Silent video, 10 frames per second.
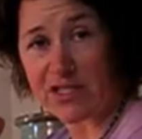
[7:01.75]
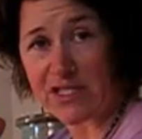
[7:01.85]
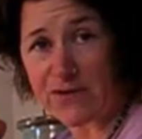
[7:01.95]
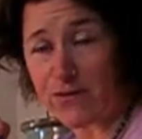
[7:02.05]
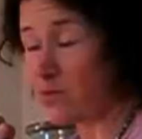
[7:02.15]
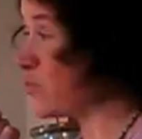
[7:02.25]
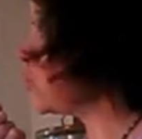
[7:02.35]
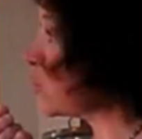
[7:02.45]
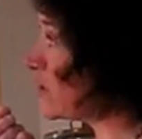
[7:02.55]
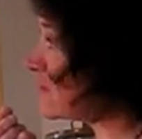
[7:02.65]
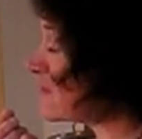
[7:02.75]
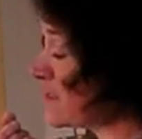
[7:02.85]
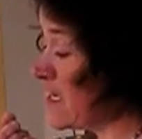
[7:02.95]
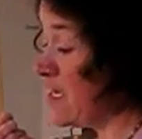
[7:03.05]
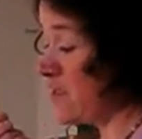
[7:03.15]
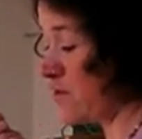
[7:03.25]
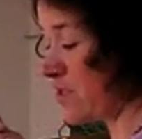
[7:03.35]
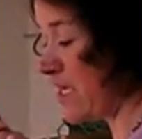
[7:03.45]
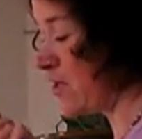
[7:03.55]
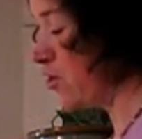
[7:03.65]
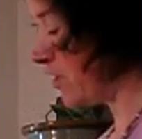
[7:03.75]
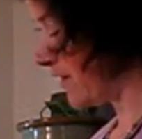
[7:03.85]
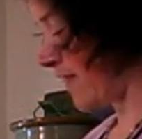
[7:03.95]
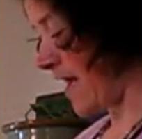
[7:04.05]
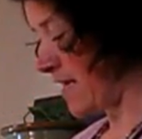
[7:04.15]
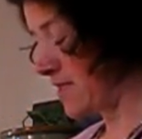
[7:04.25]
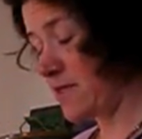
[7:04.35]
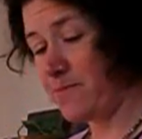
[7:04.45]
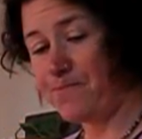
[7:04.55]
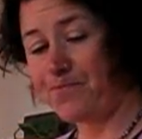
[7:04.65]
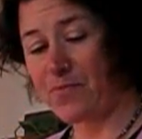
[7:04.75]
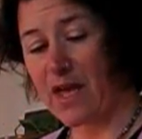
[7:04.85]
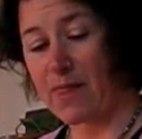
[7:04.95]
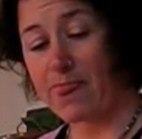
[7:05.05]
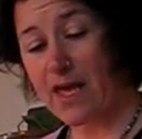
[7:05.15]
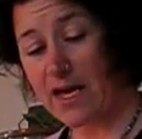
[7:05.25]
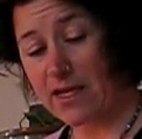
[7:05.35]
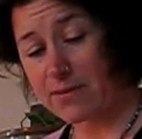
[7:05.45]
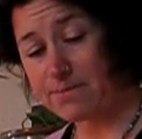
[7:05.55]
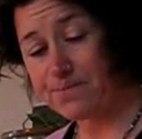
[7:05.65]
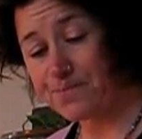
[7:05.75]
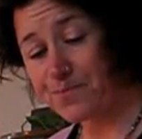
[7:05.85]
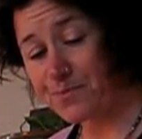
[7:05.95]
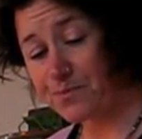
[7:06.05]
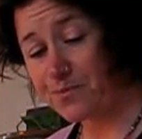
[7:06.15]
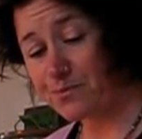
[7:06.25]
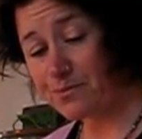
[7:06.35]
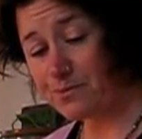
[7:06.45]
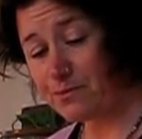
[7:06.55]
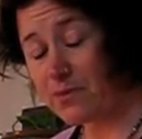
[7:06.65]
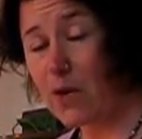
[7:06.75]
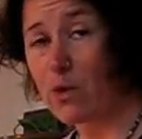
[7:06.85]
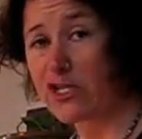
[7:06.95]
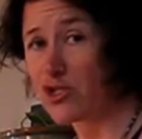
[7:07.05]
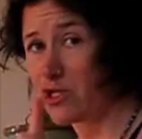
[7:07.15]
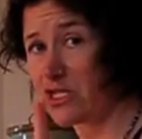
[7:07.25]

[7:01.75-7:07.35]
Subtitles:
these different points. So take a look at that, and then I want you to